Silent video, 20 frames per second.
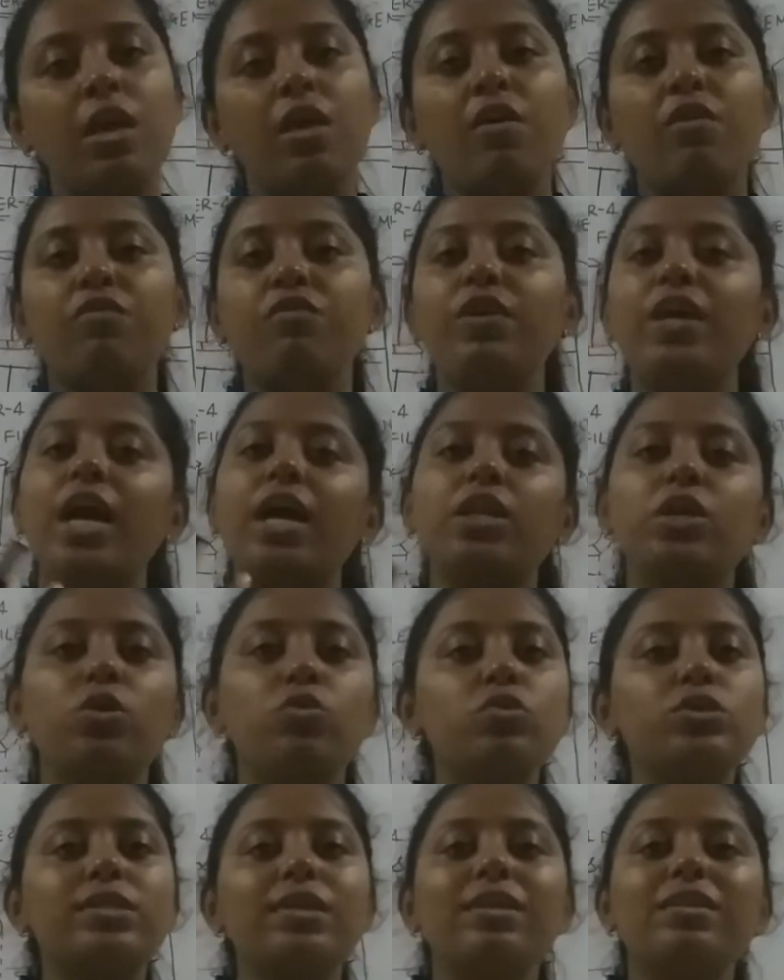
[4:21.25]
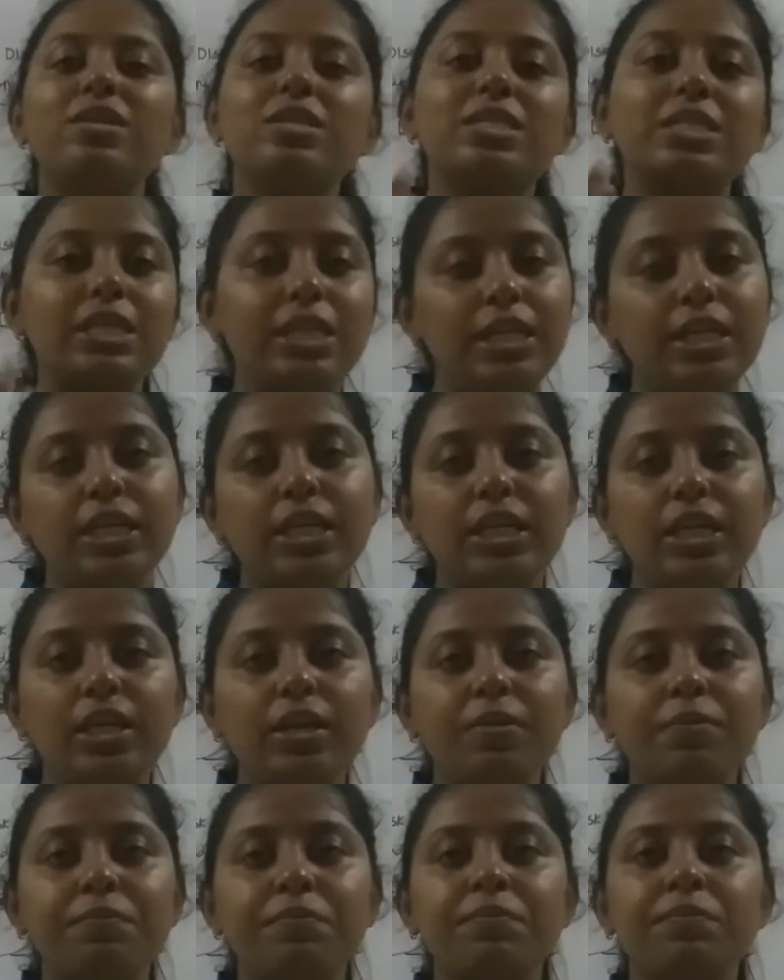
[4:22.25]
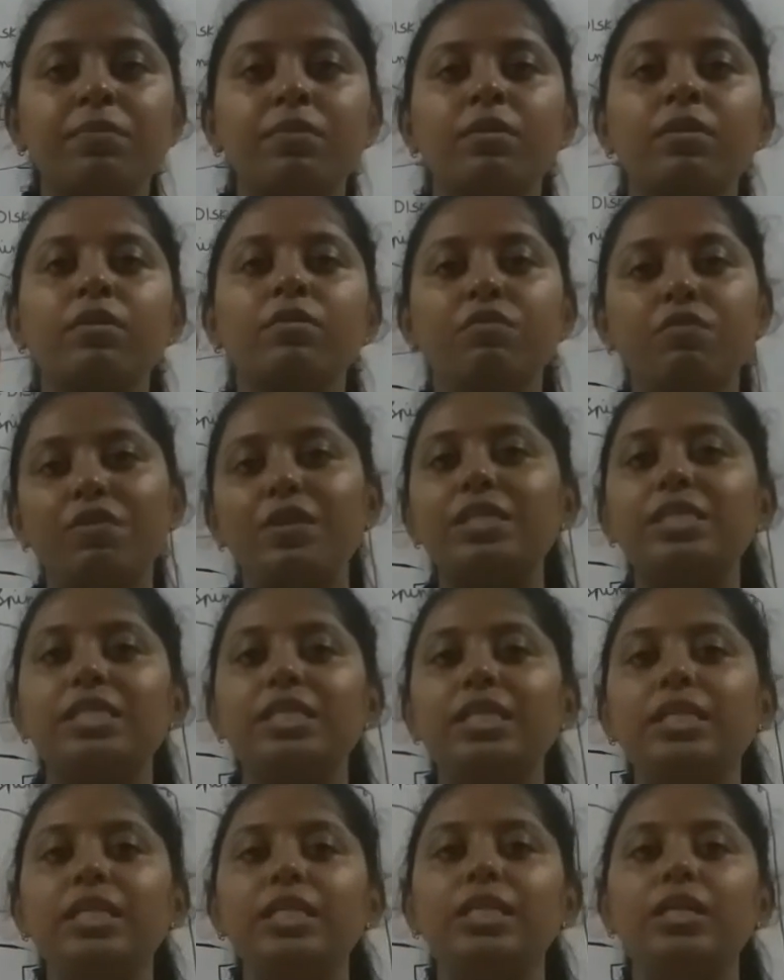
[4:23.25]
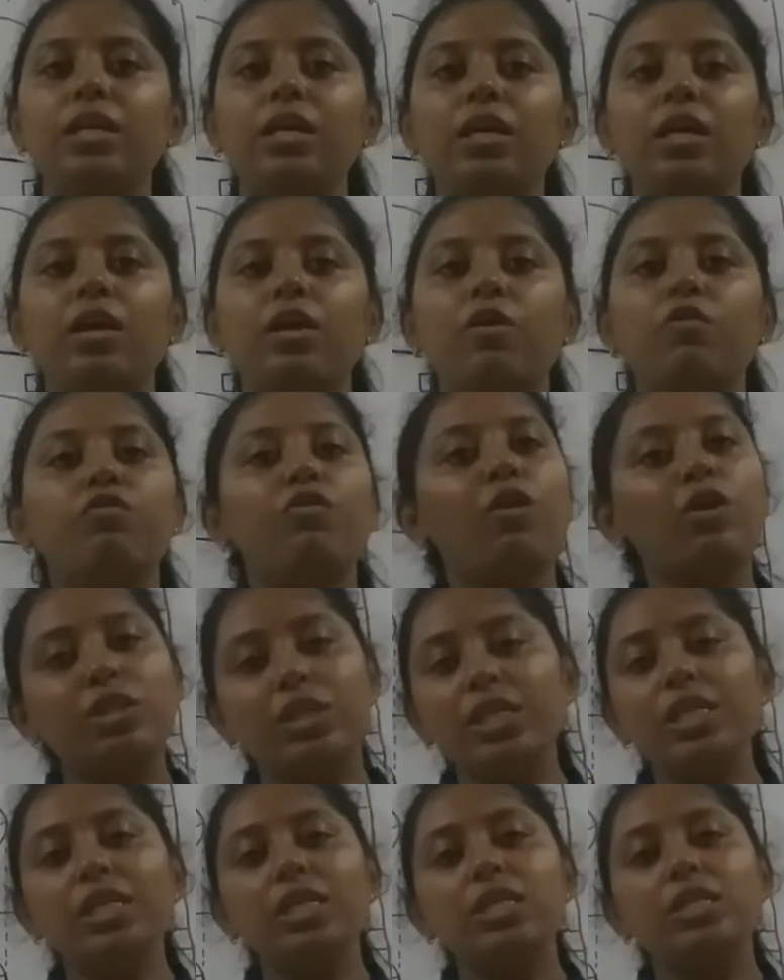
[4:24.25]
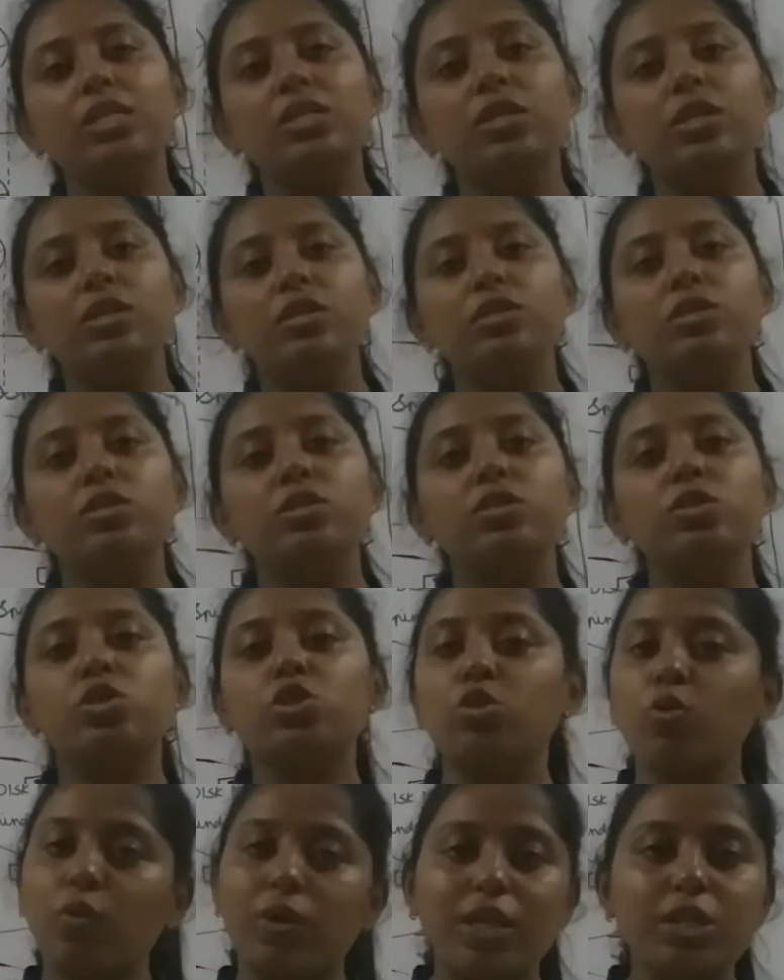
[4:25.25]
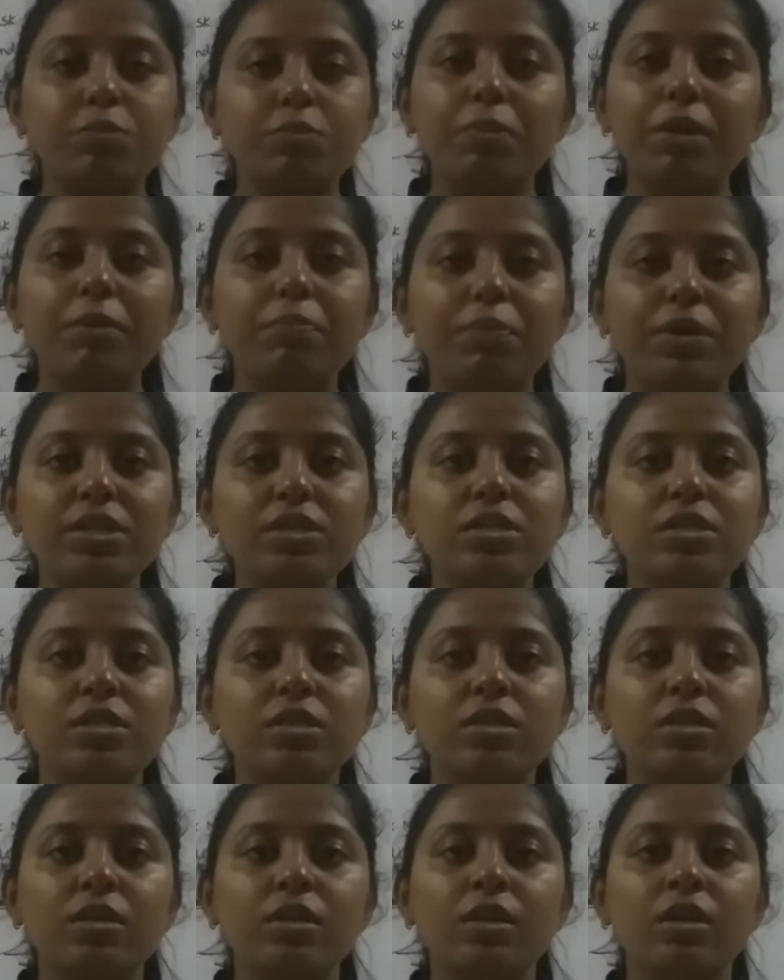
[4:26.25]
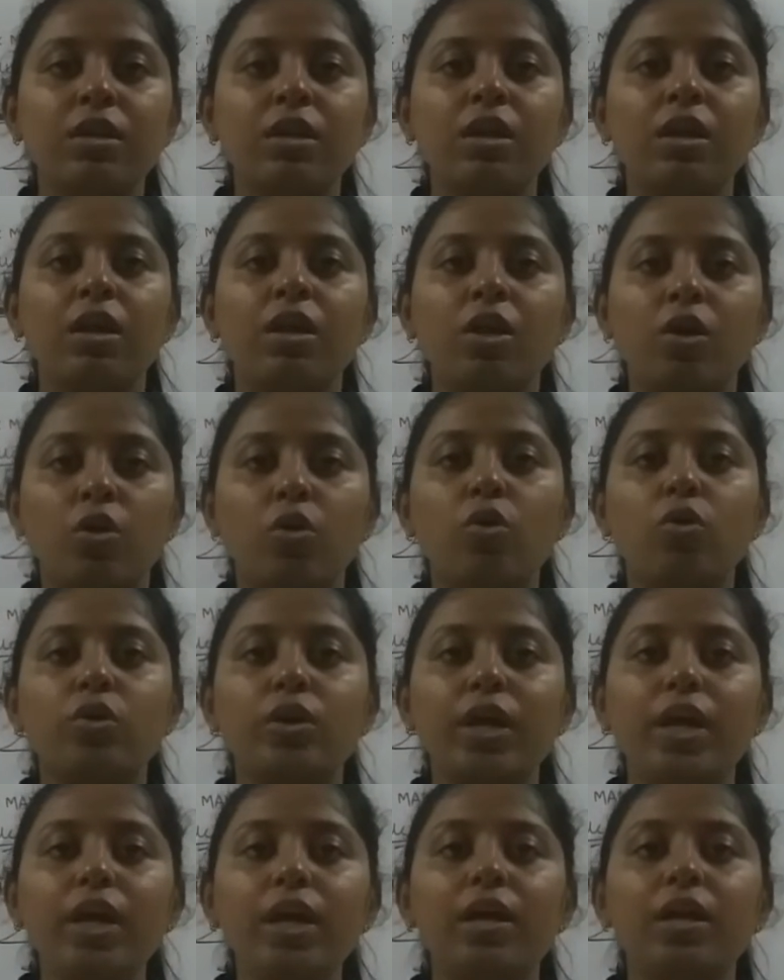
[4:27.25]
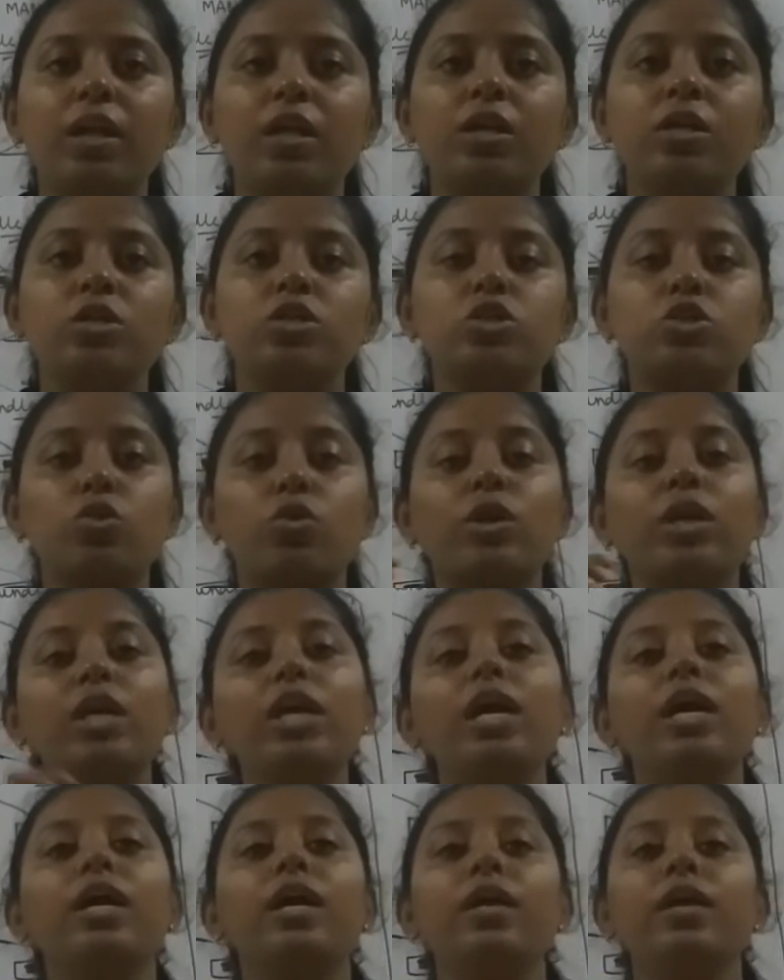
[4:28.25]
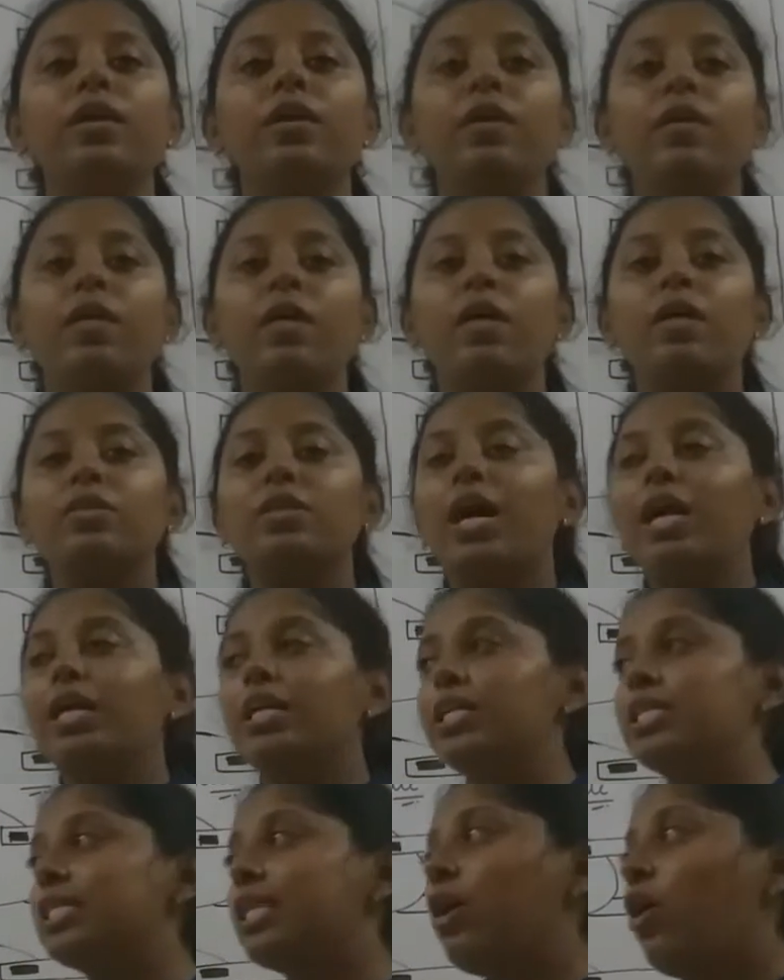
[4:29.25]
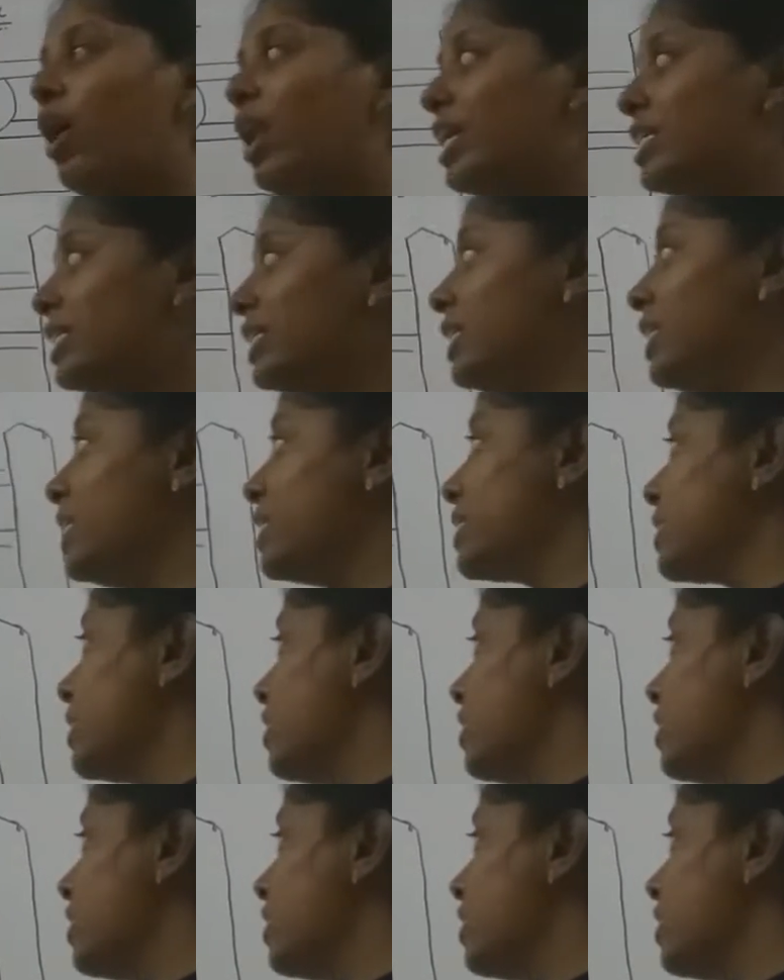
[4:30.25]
We are using the CD, VCD for the storage purpose. Okay, so here that is called as a disk.